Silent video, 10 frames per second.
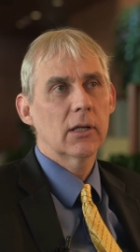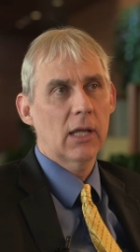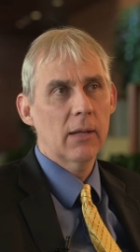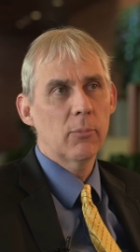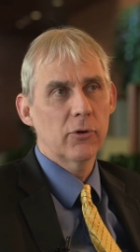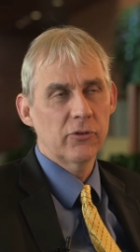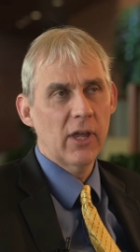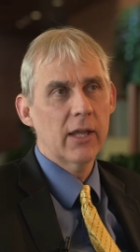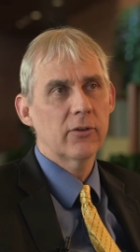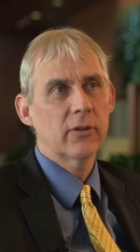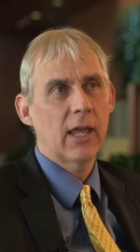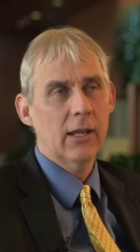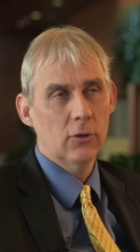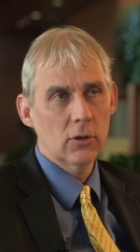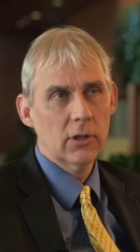can present
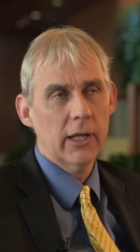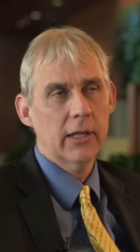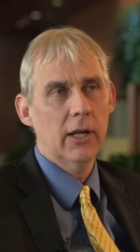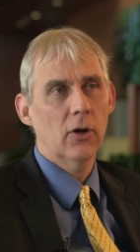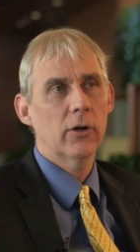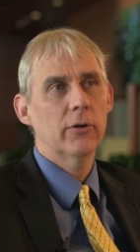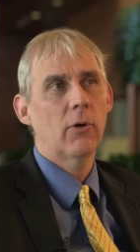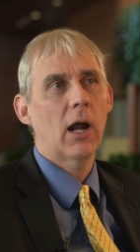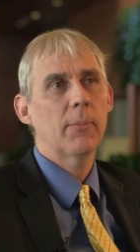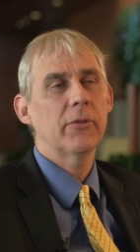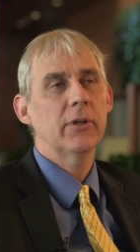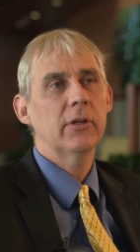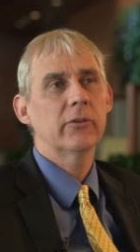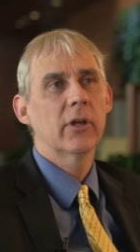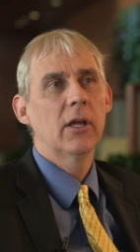and look like inherited
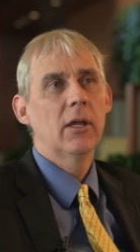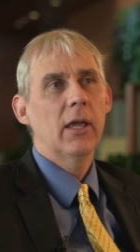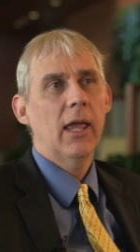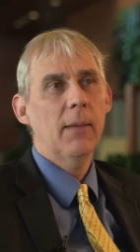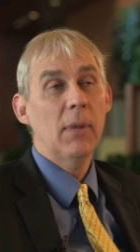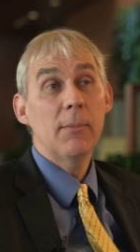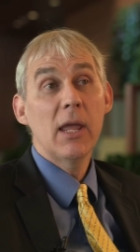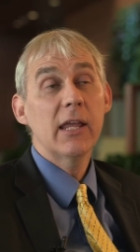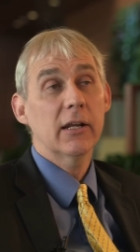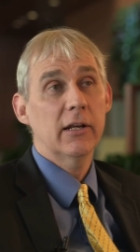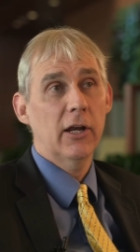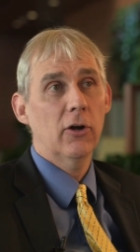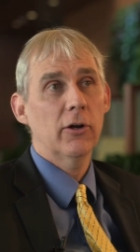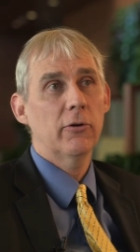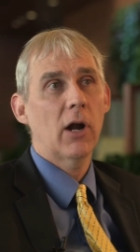neuropathies and may make an
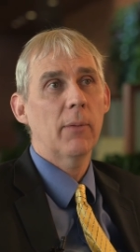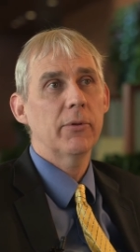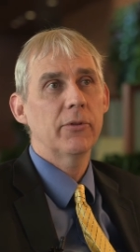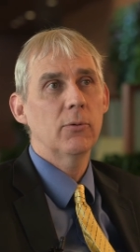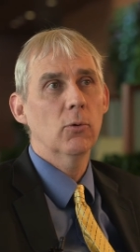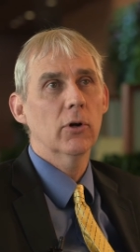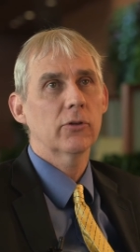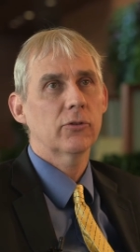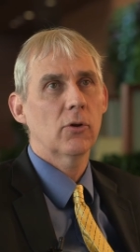inherited neuropathy worse.